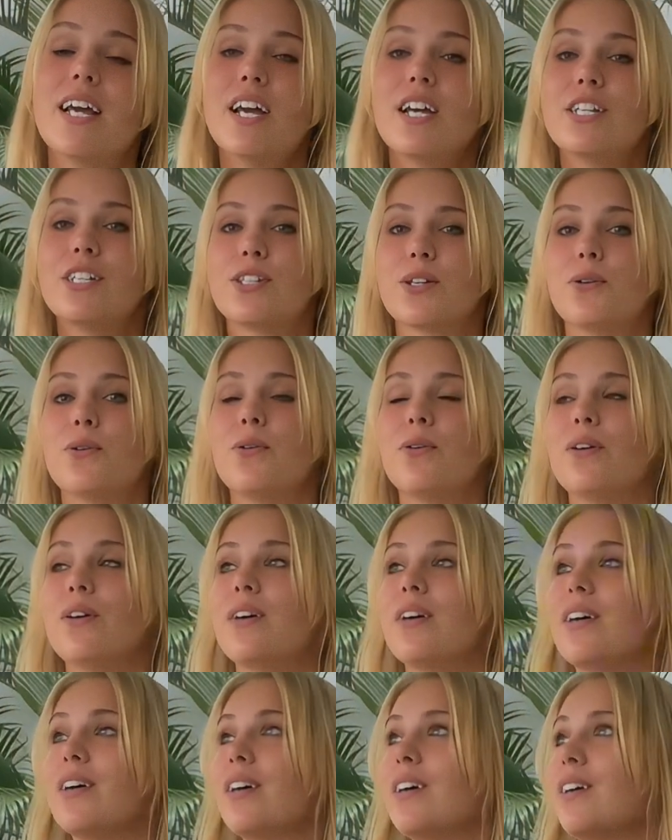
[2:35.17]
So
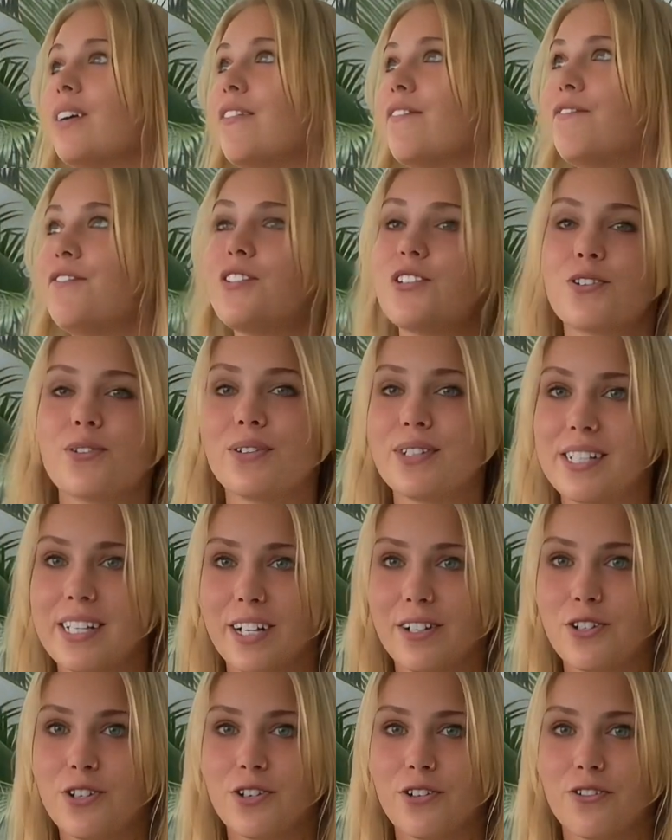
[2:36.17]
visual
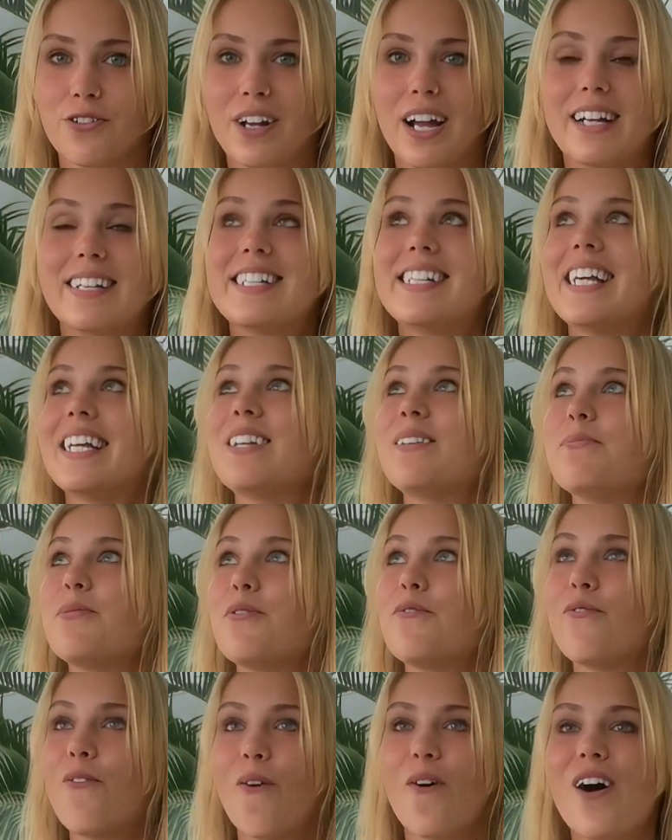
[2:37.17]
sell jewelry. I said it
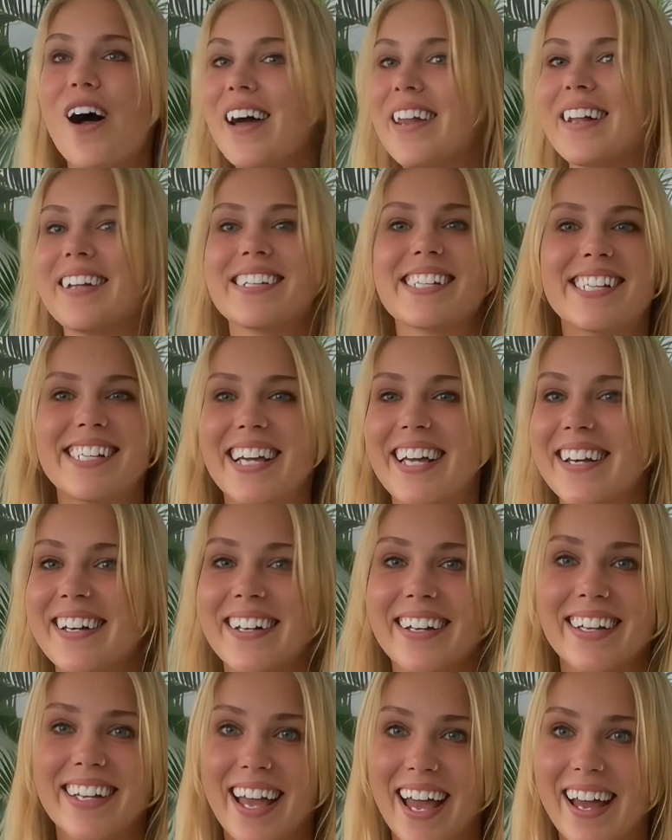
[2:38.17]
before and I'll say it
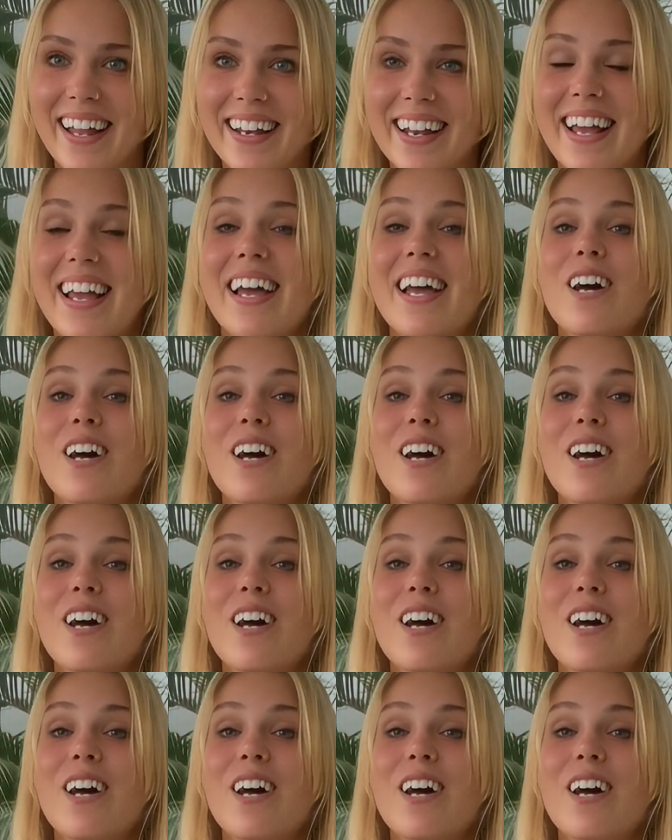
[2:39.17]
again.